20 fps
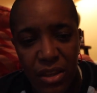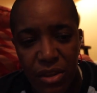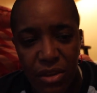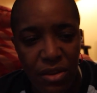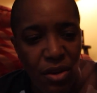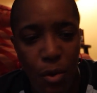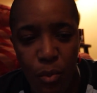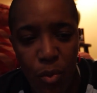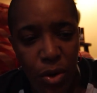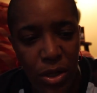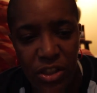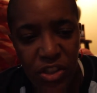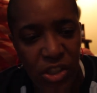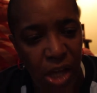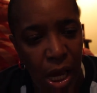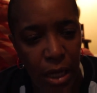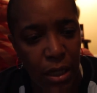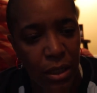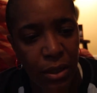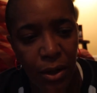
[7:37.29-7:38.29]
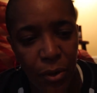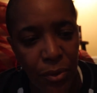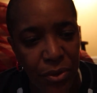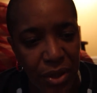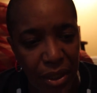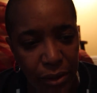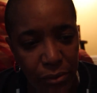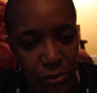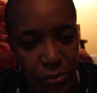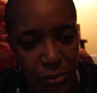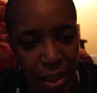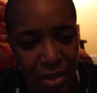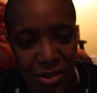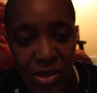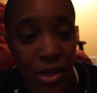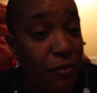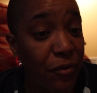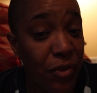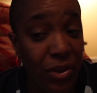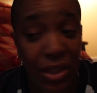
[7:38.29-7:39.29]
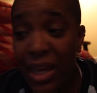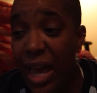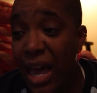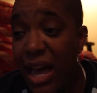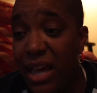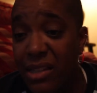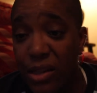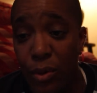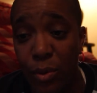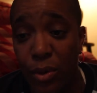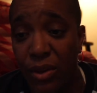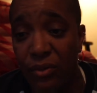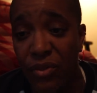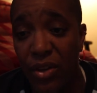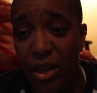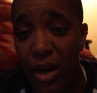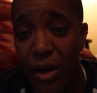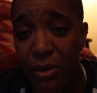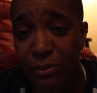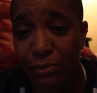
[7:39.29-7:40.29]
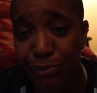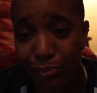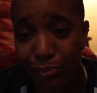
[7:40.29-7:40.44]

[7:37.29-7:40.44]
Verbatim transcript: no one shot clothing except for the guys that were in the video.